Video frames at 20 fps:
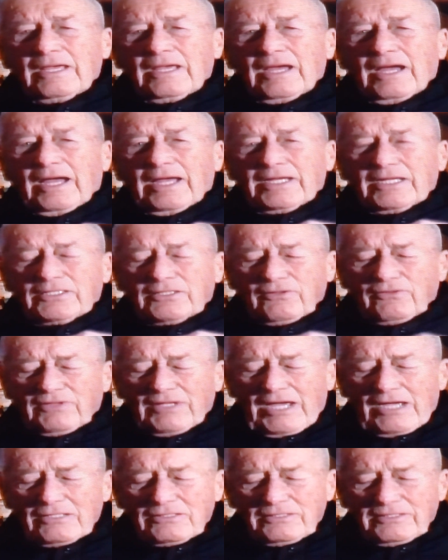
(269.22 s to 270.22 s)
I got the
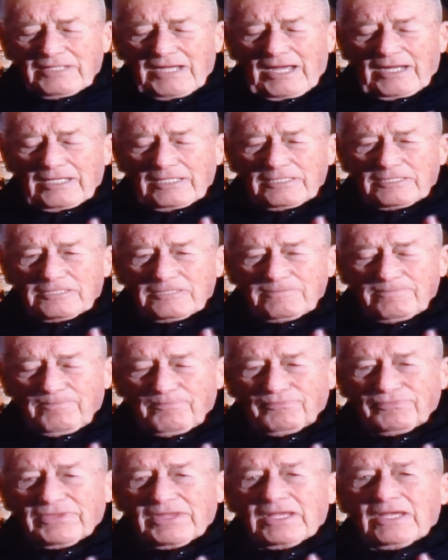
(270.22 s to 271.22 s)
$1,000.
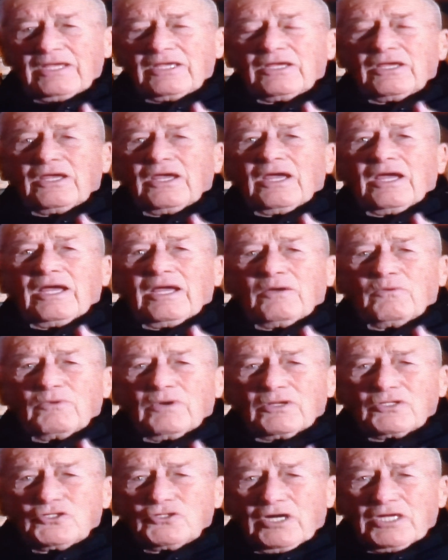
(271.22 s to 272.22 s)

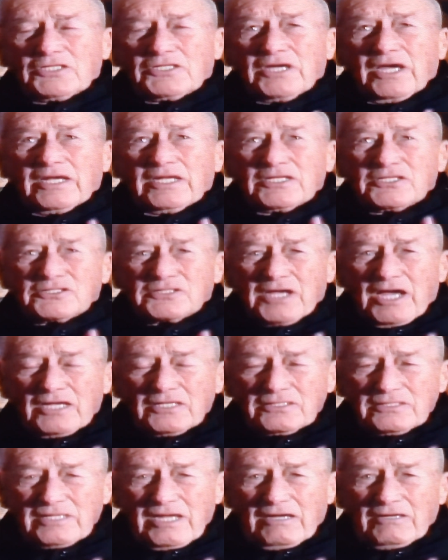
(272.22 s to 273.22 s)
When George had his
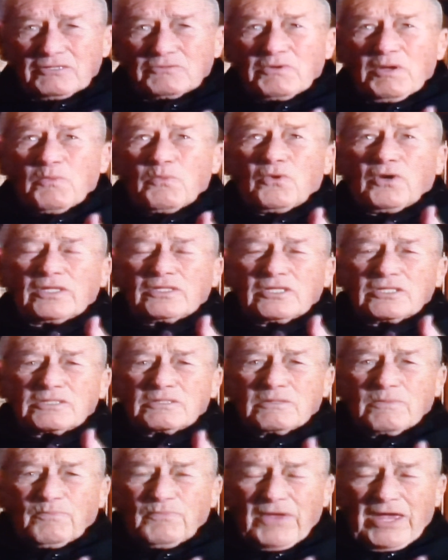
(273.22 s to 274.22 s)
$1,000, we bought
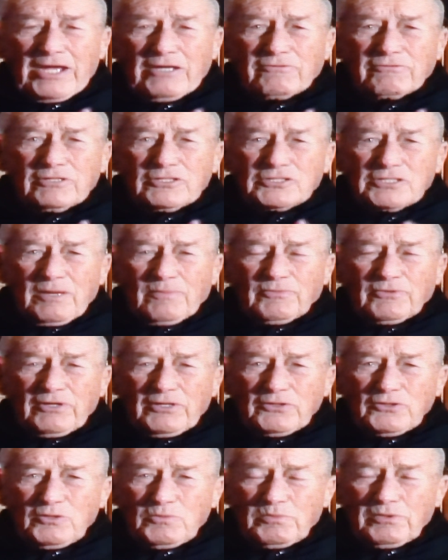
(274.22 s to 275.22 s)
this acreage up there
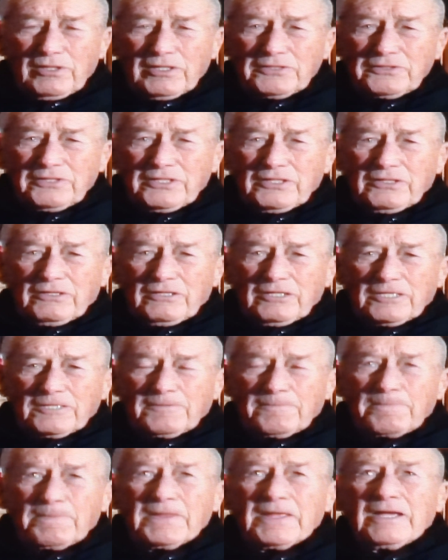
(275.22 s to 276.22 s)
in Newburgh, New York,
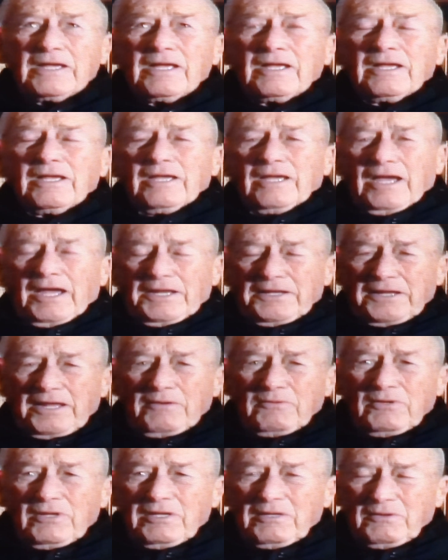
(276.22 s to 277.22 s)
and
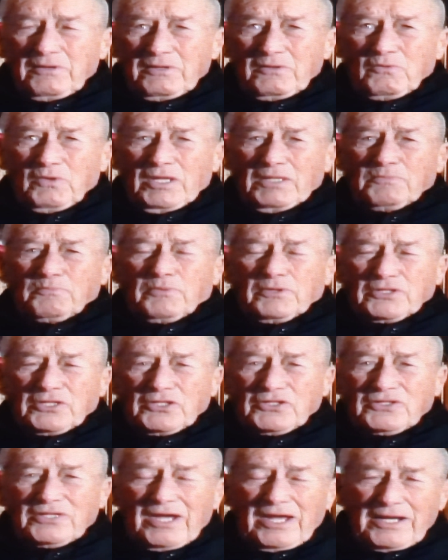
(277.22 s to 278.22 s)
then we put the
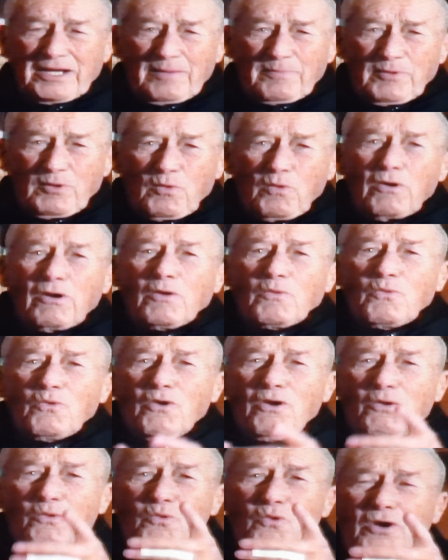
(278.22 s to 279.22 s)
tent up, a World
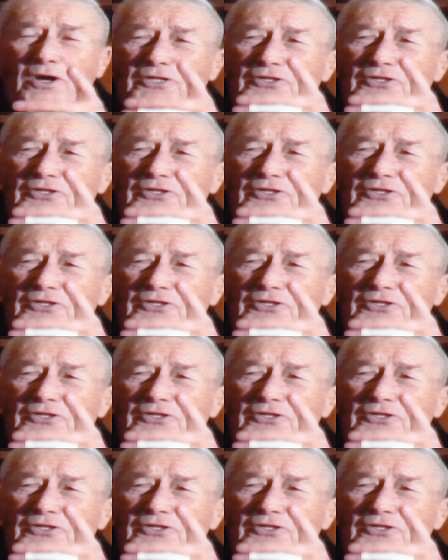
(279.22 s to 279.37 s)
War I